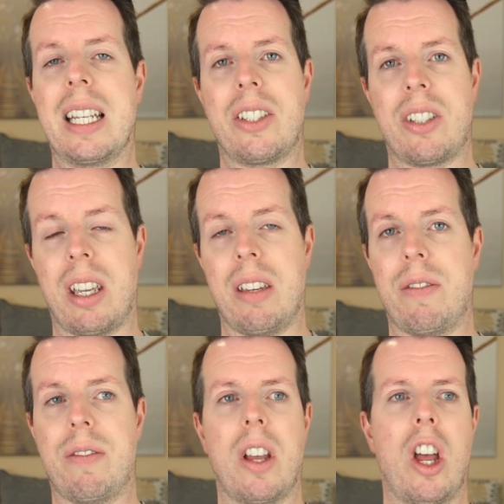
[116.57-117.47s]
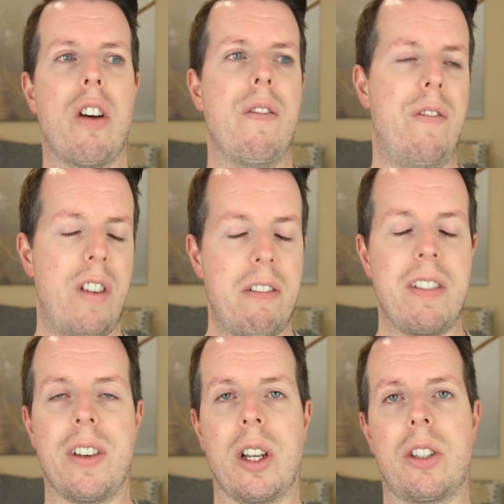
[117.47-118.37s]
safe, very
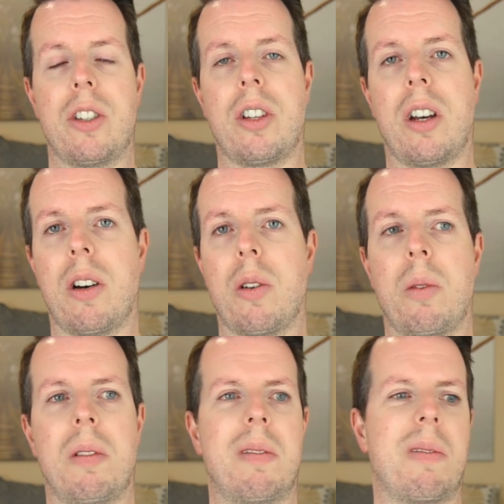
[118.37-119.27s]
versatile,